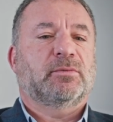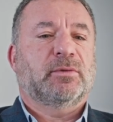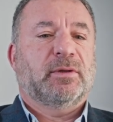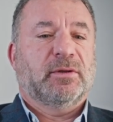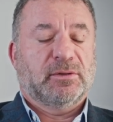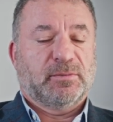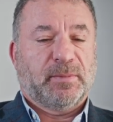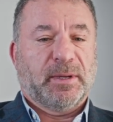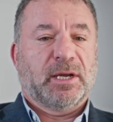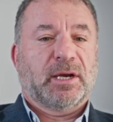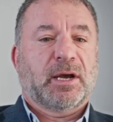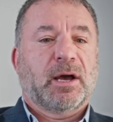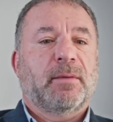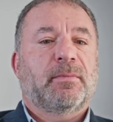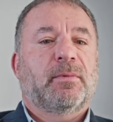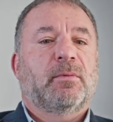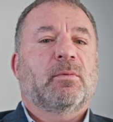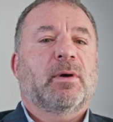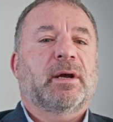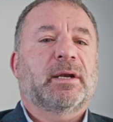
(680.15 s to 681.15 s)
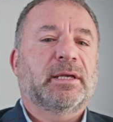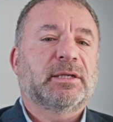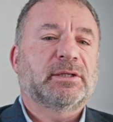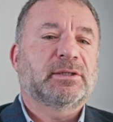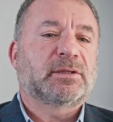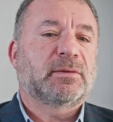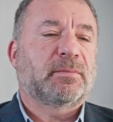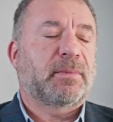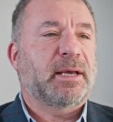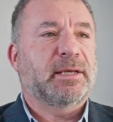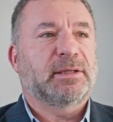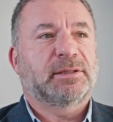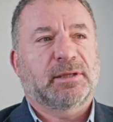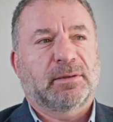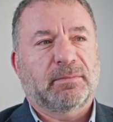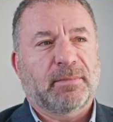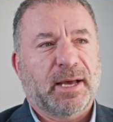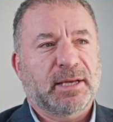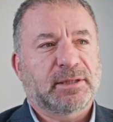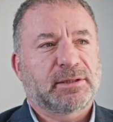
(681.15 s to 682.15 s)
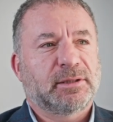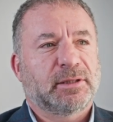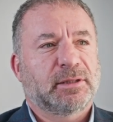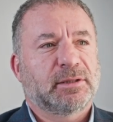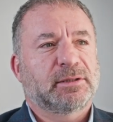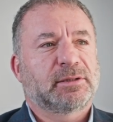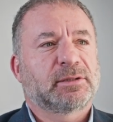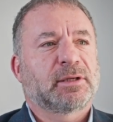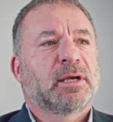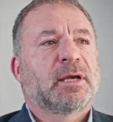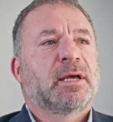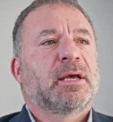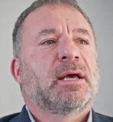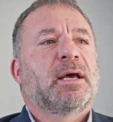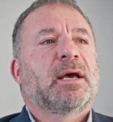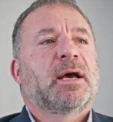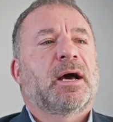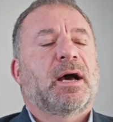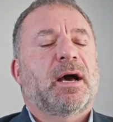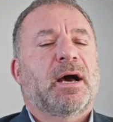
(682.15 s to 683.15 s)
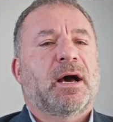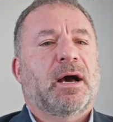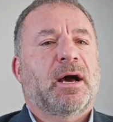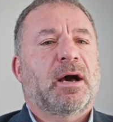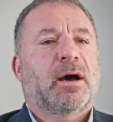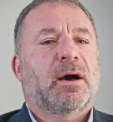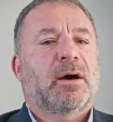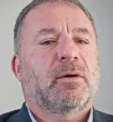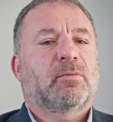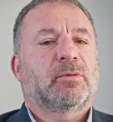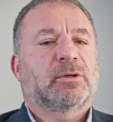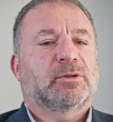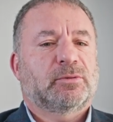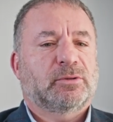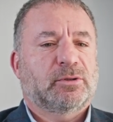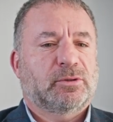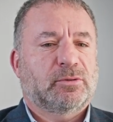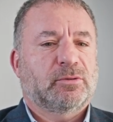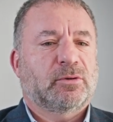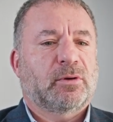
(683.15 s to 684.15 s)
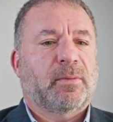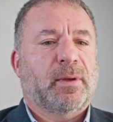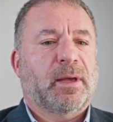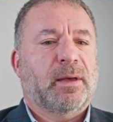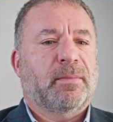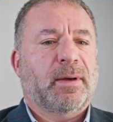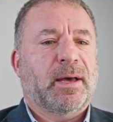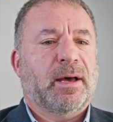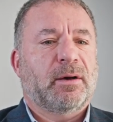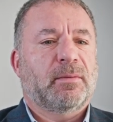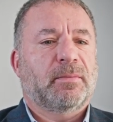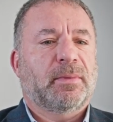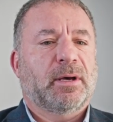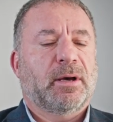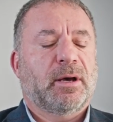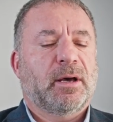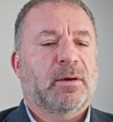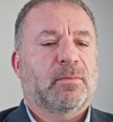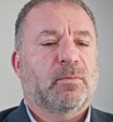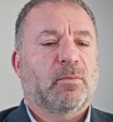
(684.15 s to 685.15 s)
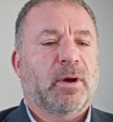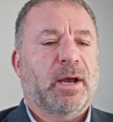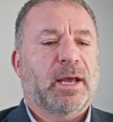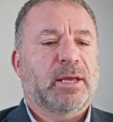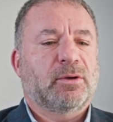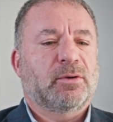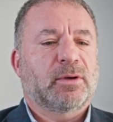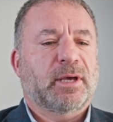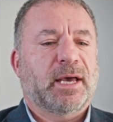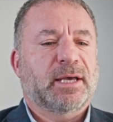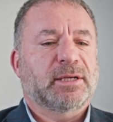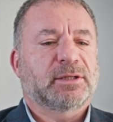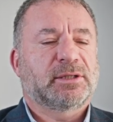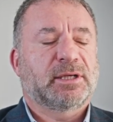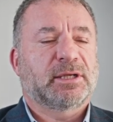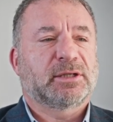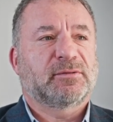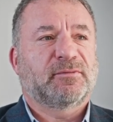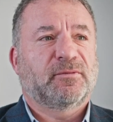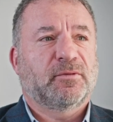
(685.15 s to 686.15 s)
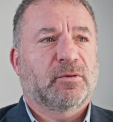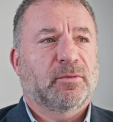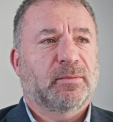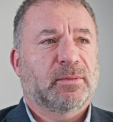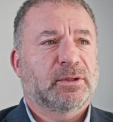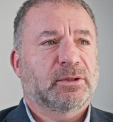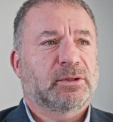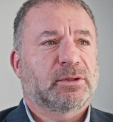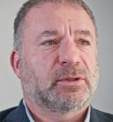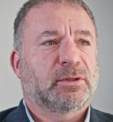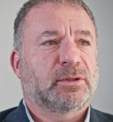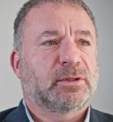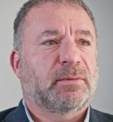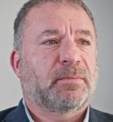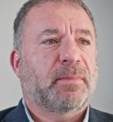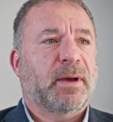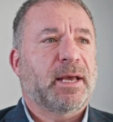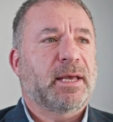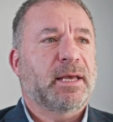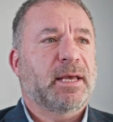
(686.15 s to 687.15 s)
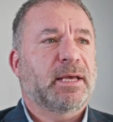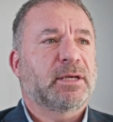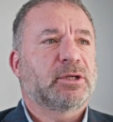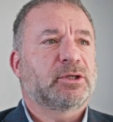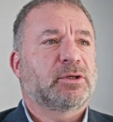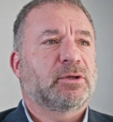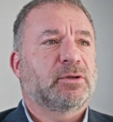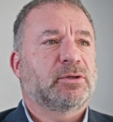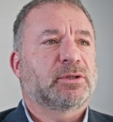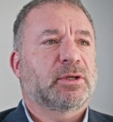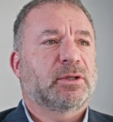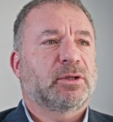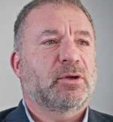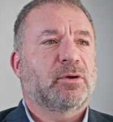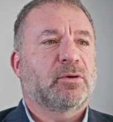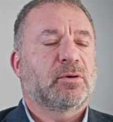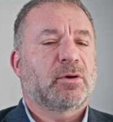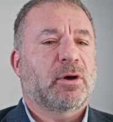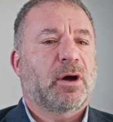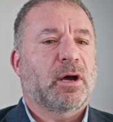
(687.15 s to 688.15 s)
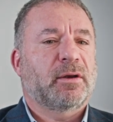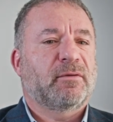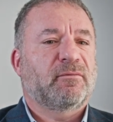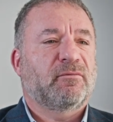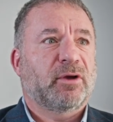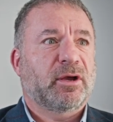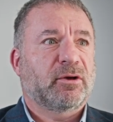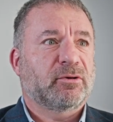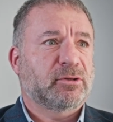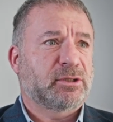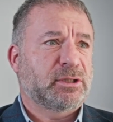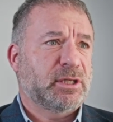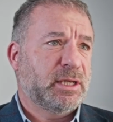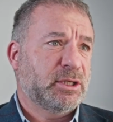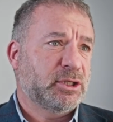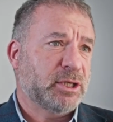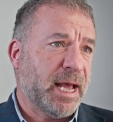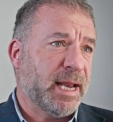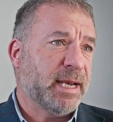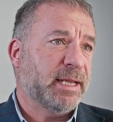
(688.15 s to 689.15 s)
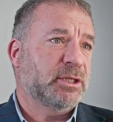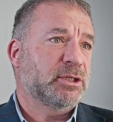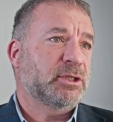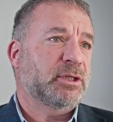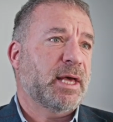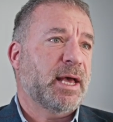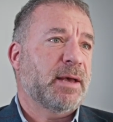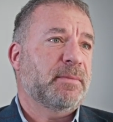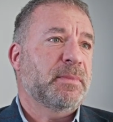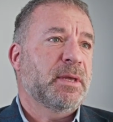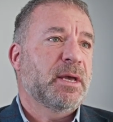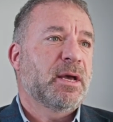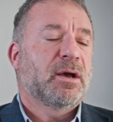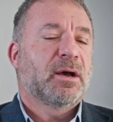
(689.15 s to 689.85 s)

Well, there's been a couple. One is Debating Matters, which we should talk a bit about, but where you get sixth formers to debate issues and you kind of rigorously challenge them.